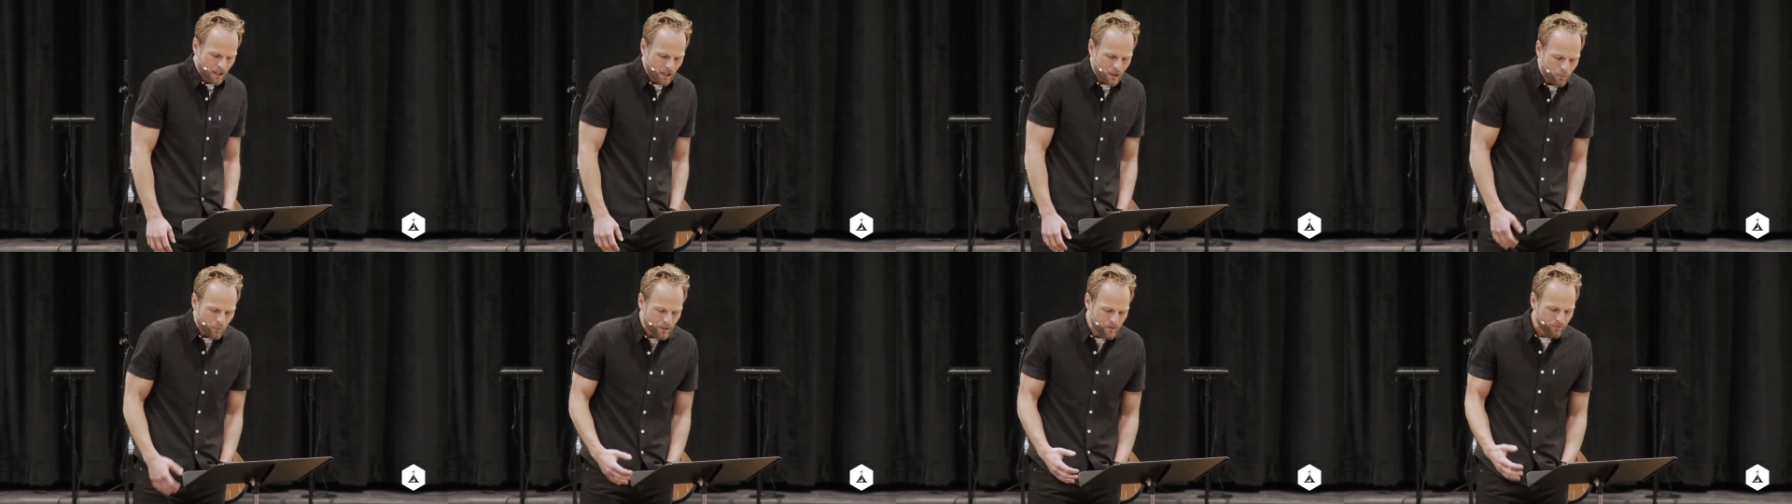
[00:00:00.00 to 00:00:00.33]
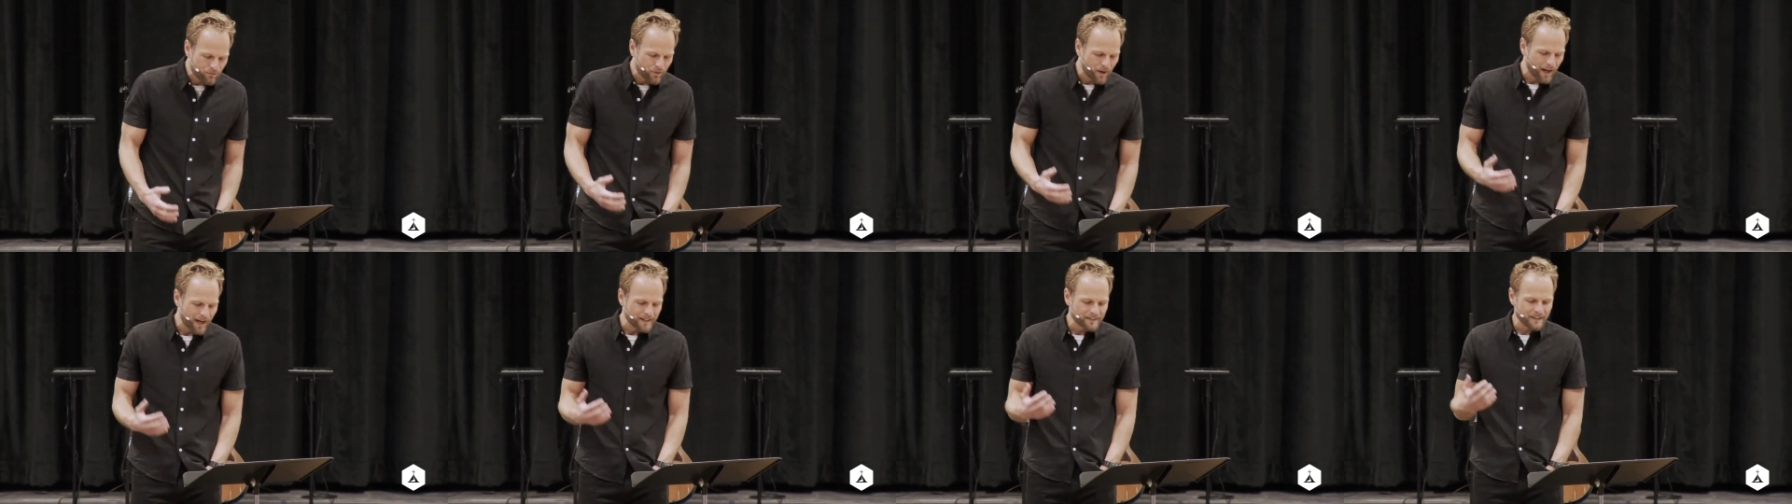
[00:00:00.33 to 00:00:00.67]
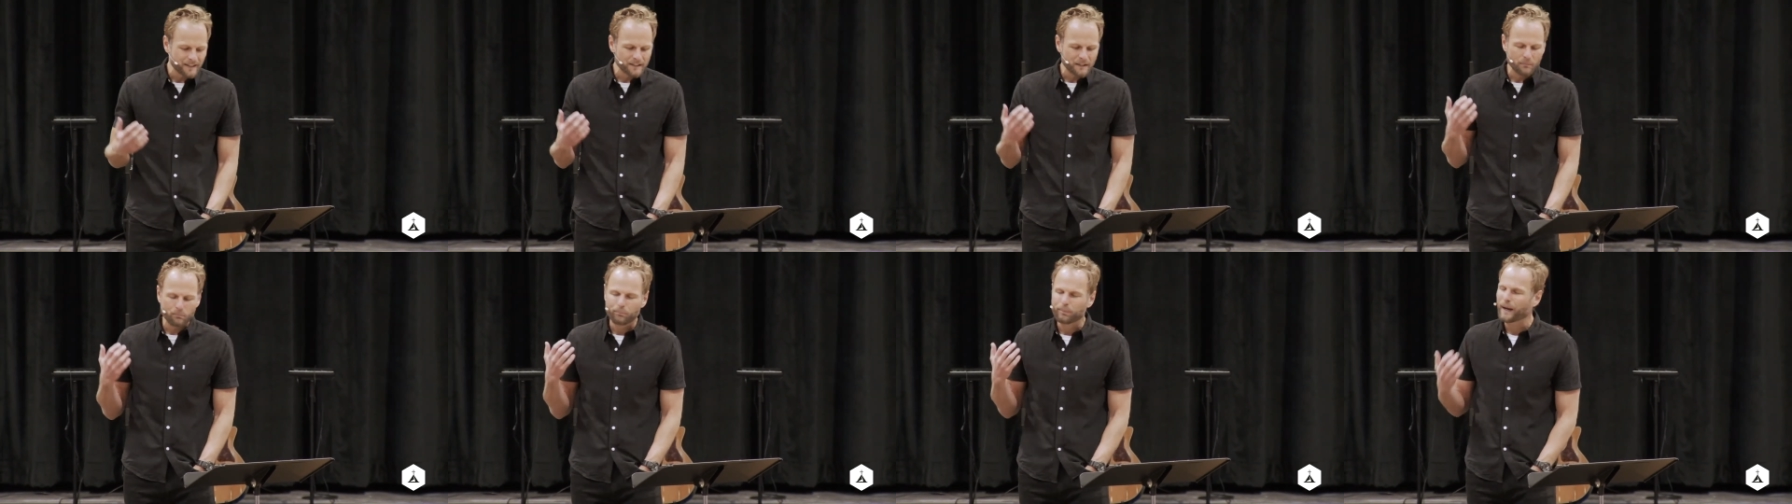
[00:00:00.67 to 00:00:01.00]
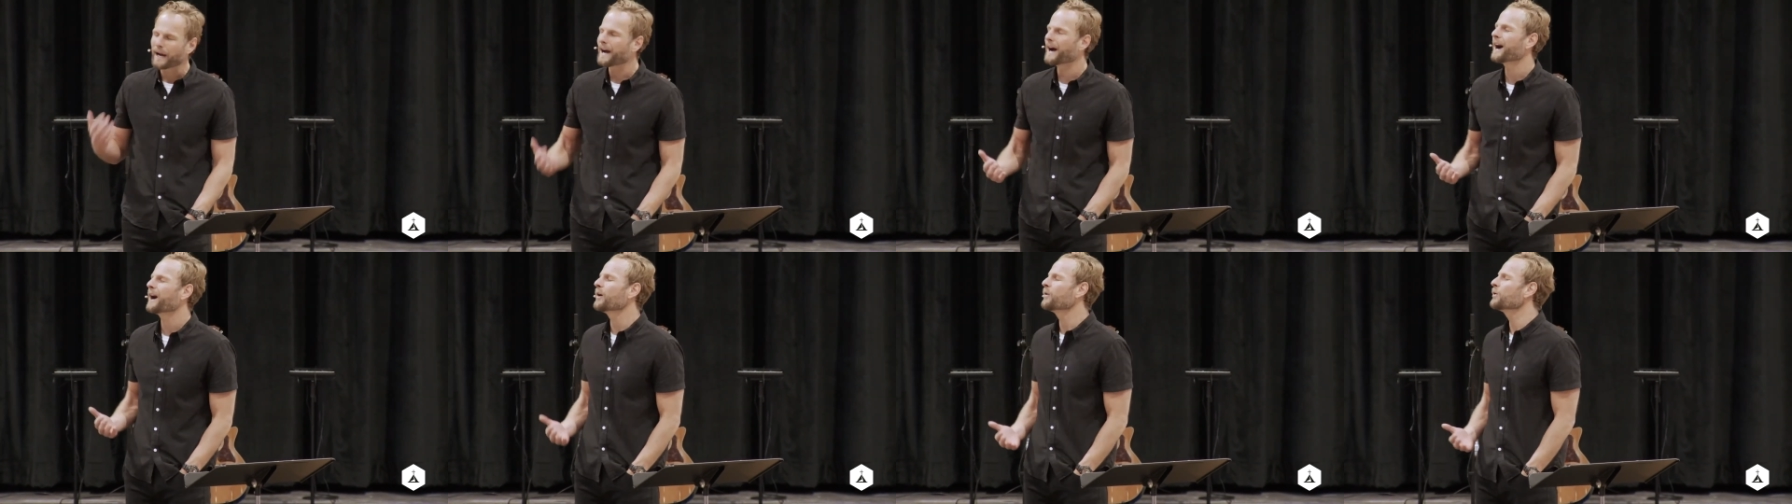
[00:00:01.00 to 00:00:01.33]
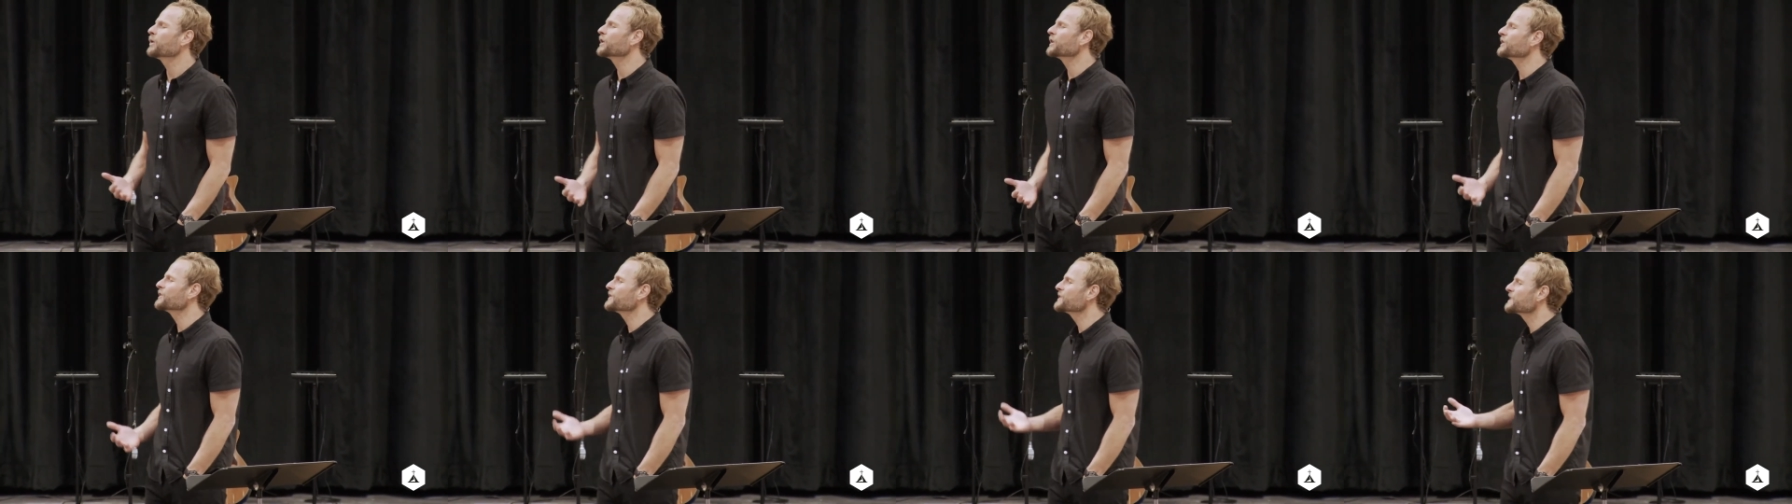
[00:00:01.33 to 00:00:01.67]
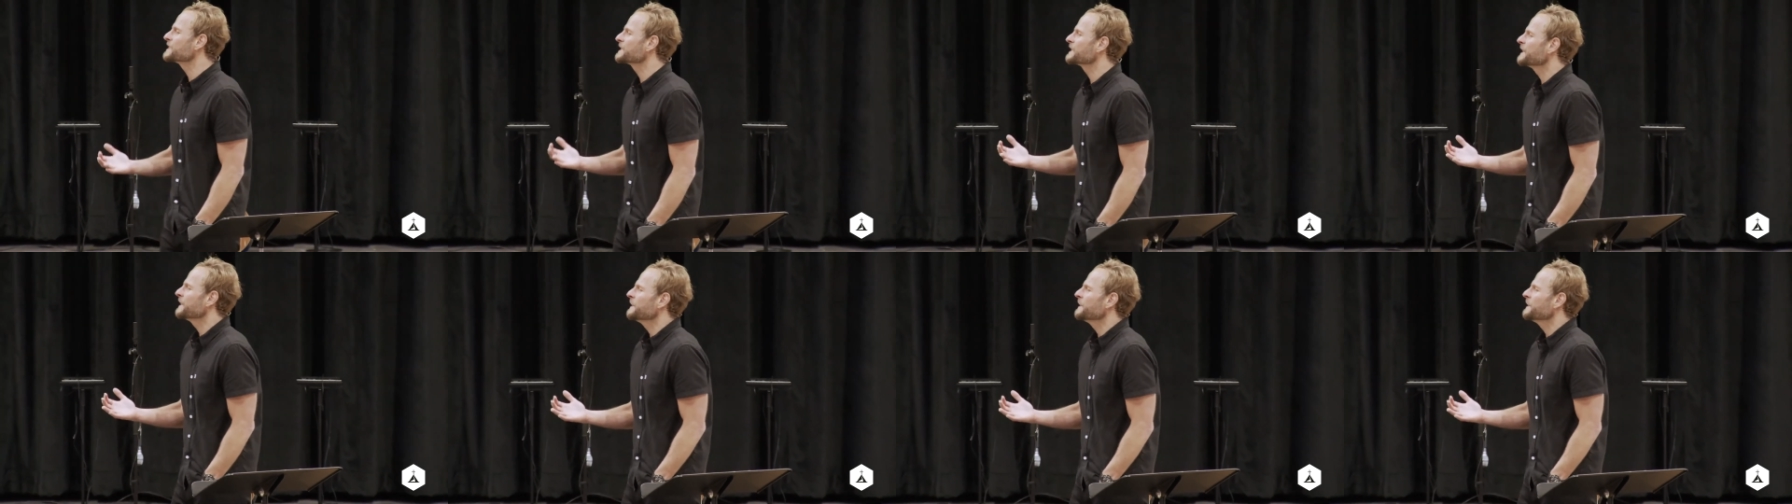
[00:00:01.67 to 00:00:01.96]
we find that the powers